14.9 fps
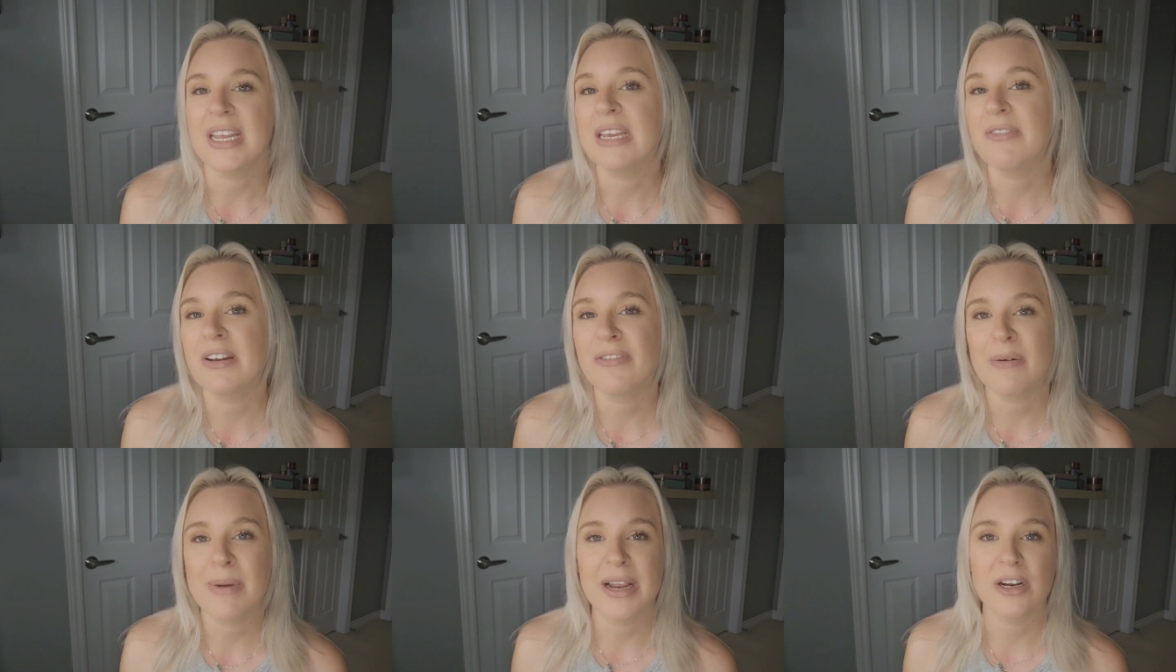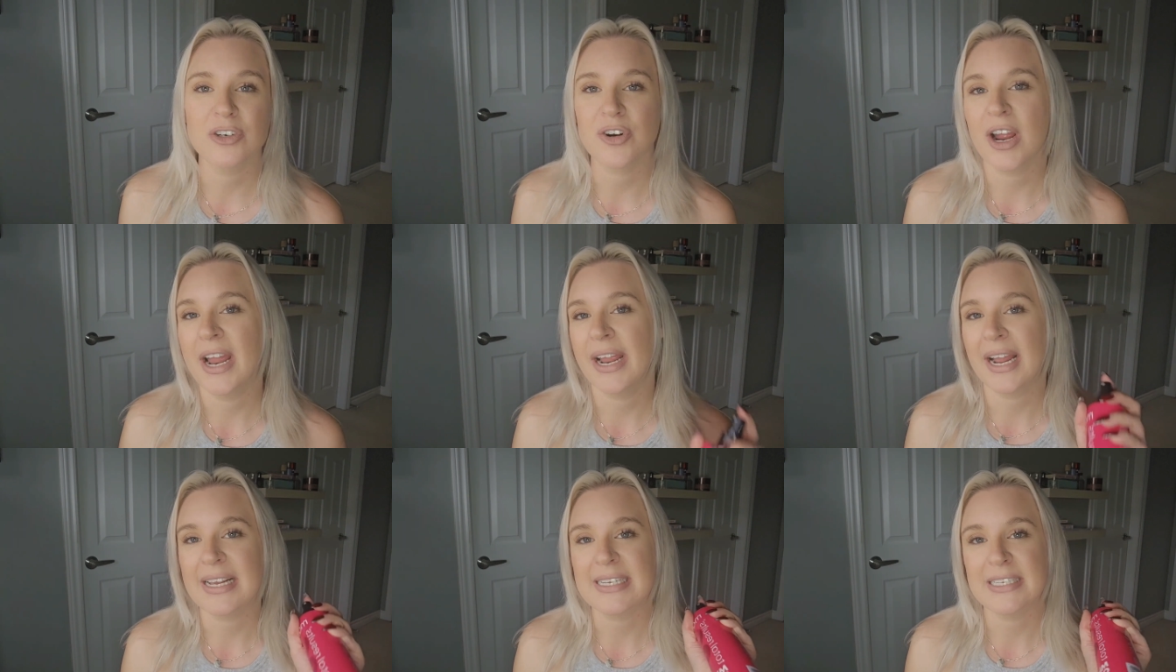Even if I'm air
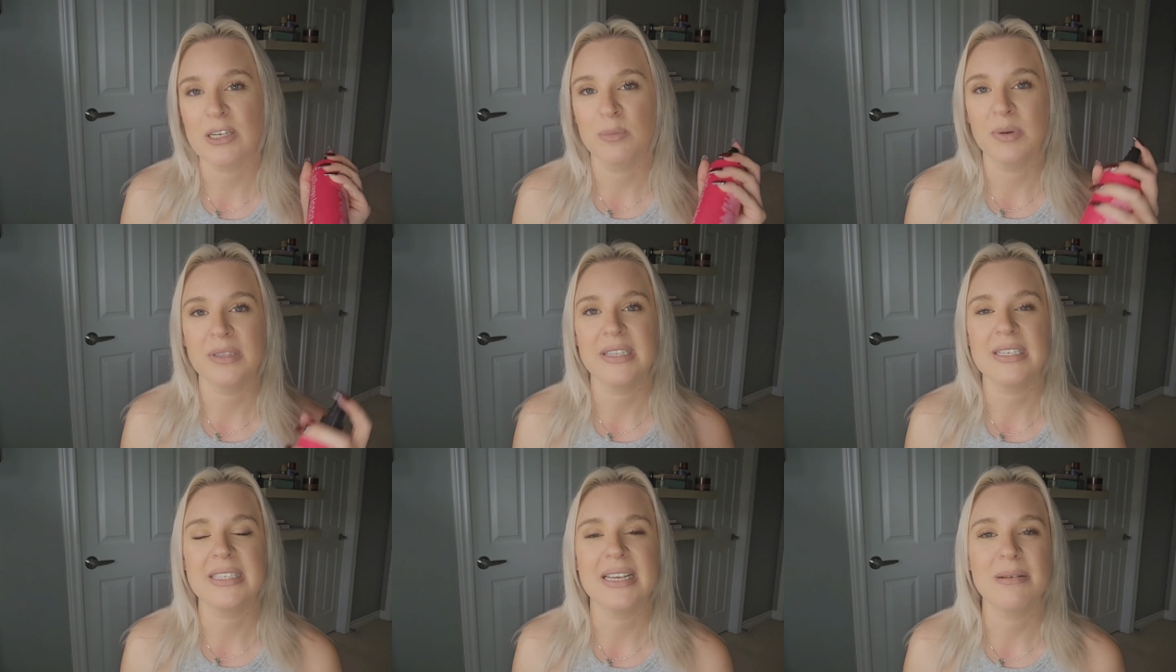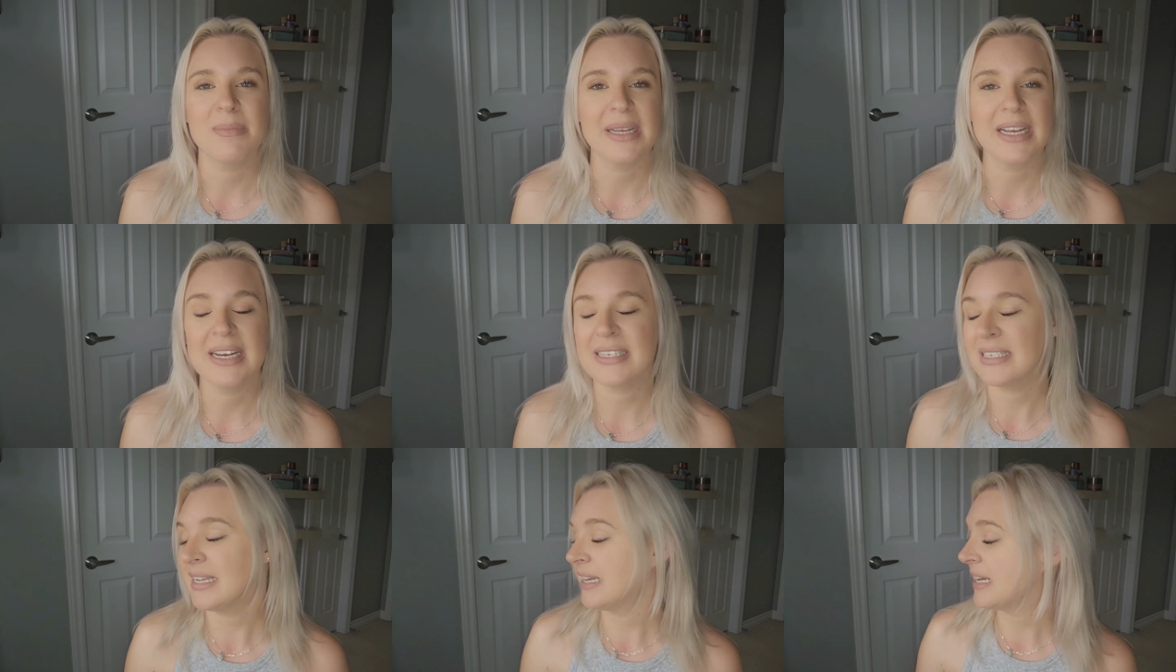drying, I still put this in
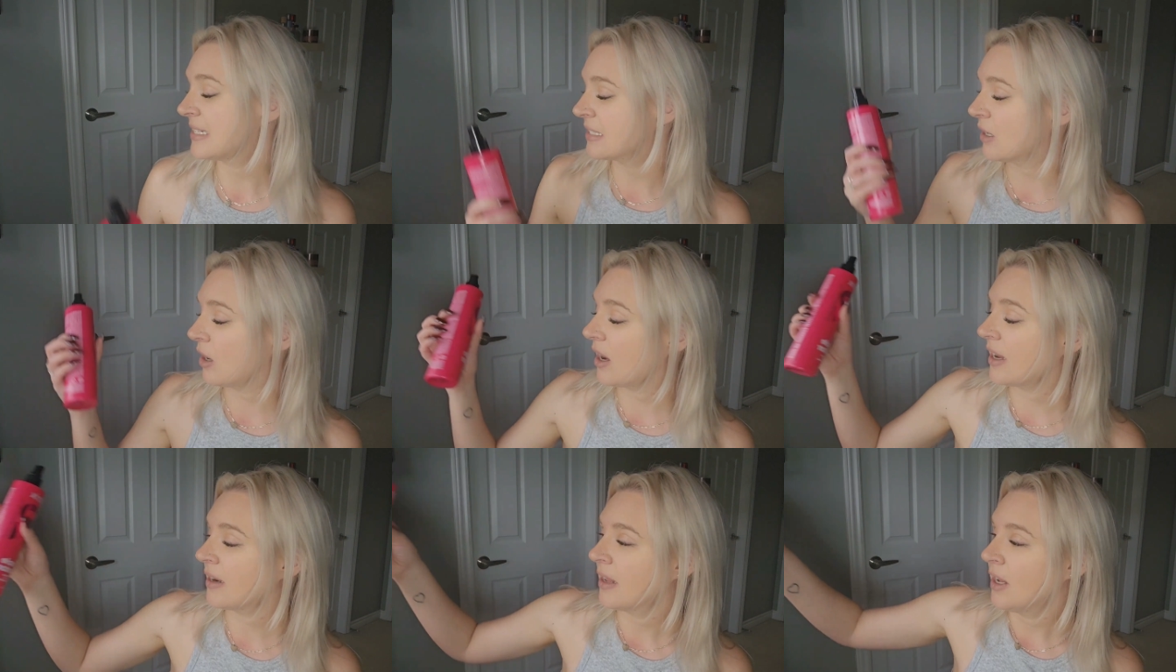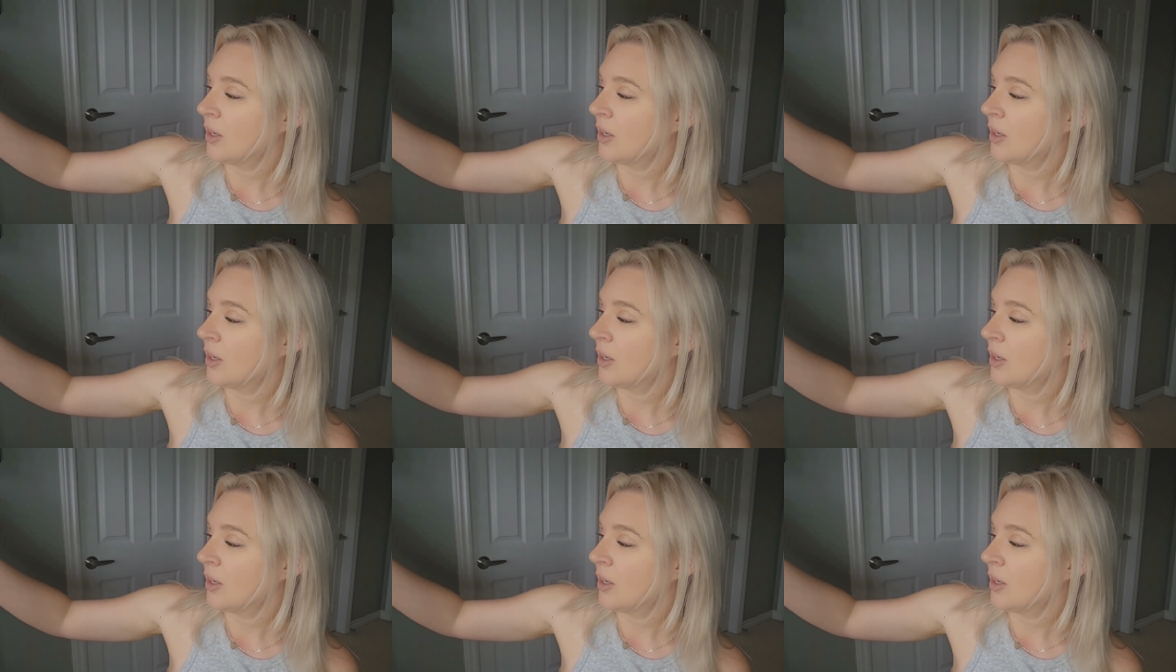because it has got